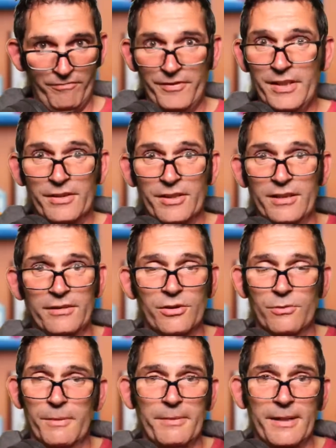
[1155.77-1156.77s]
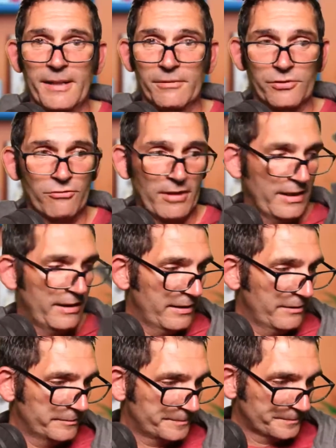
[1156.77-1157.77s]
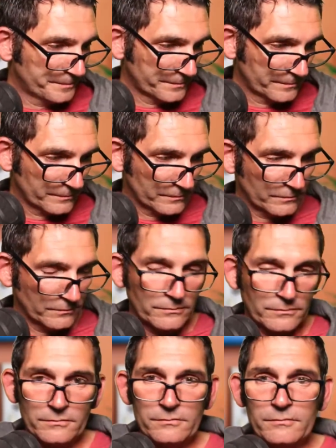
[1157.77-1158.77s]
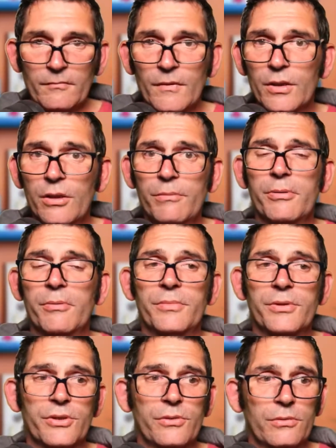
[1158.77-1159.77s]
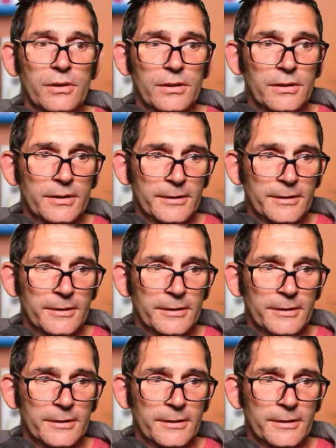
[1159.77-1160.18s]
This thing, just whip it out straight in there. No problem at all.